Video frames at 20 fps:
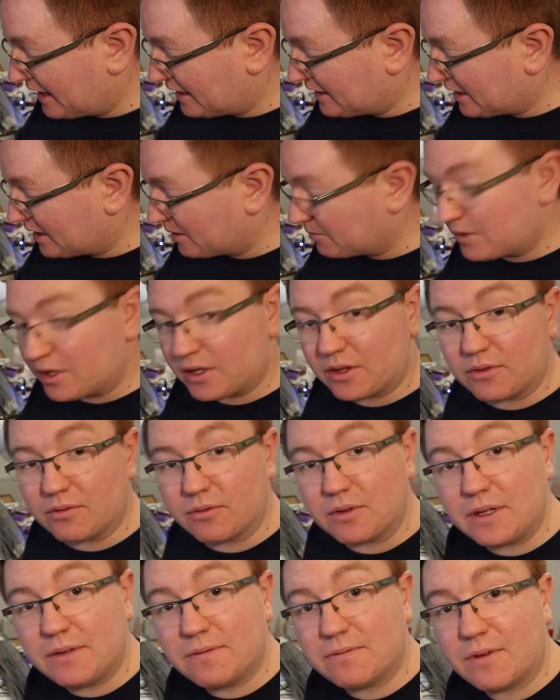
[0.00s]

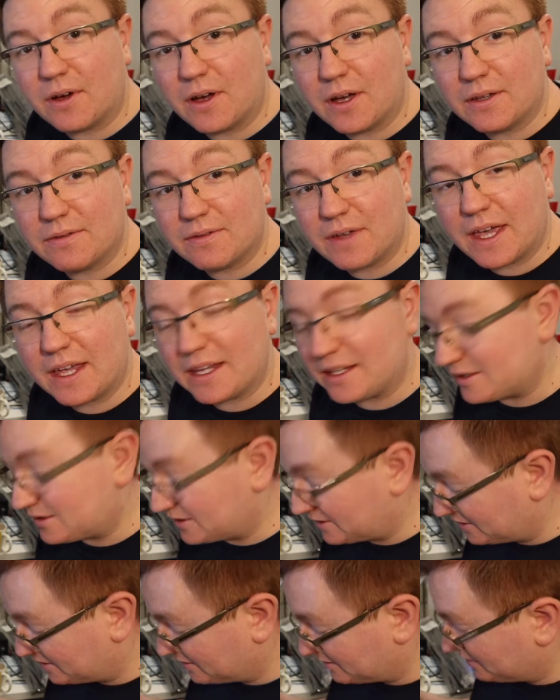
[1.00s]

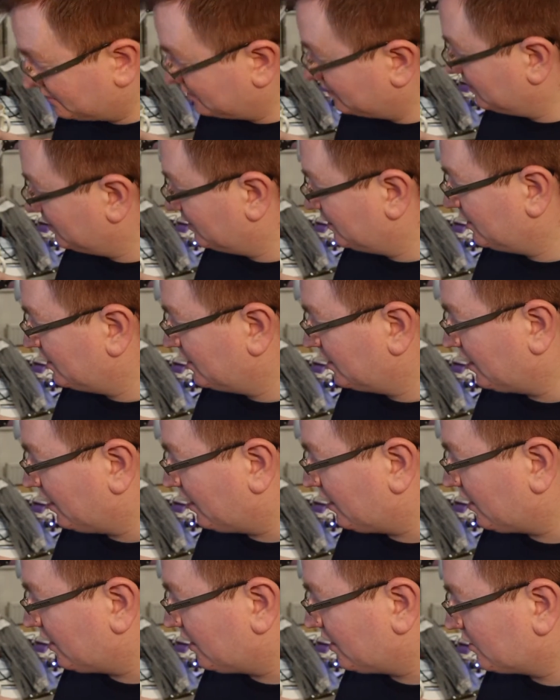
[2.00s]
LM358.
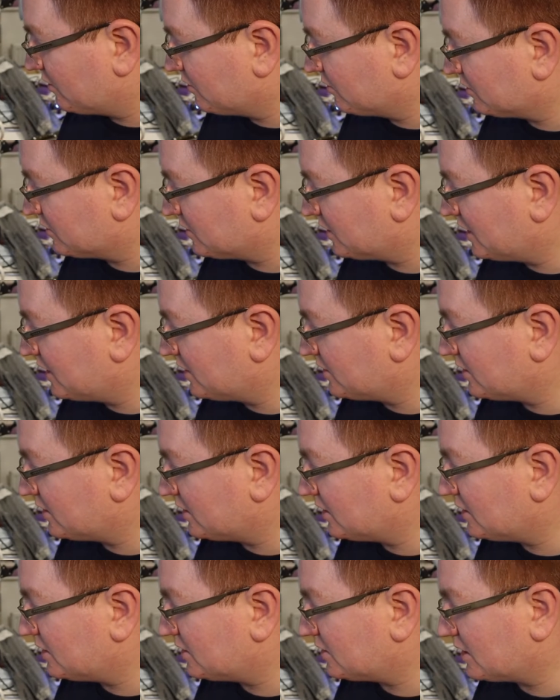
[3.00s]
According to
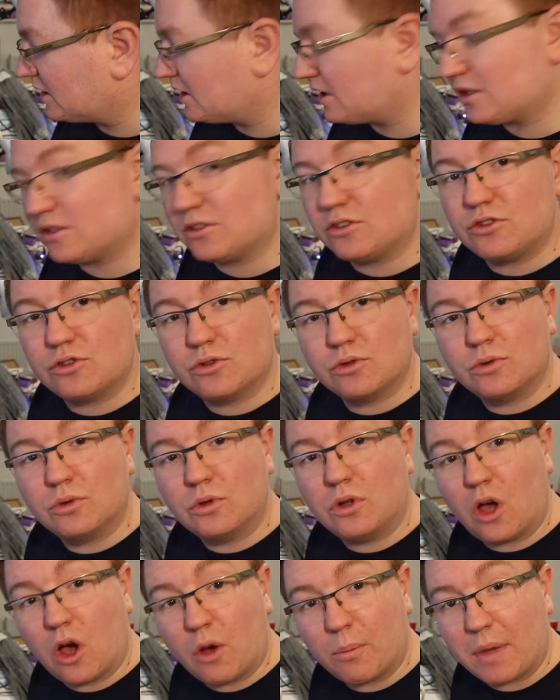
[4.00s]
this, is a
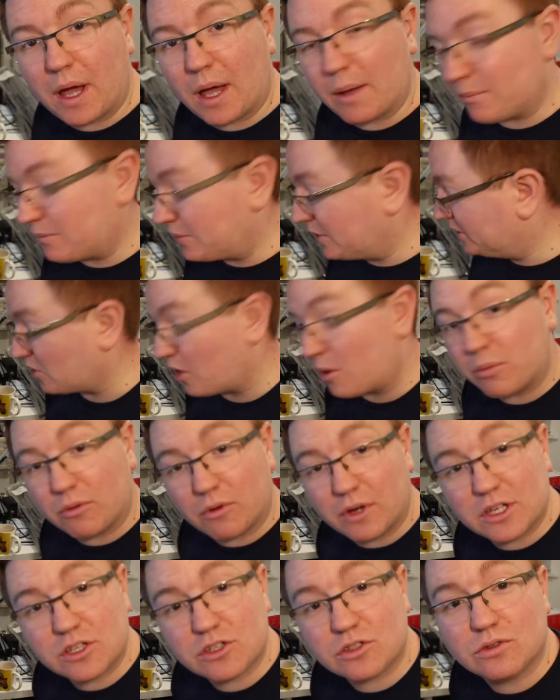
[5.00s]
dual op-amp,
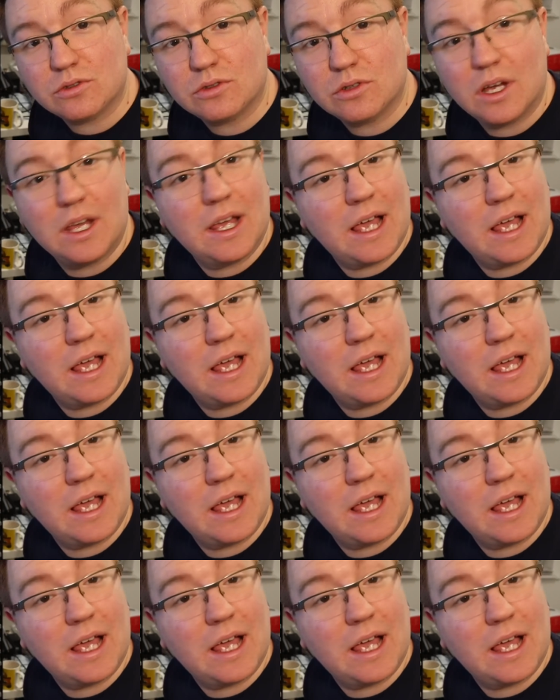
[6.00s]
operational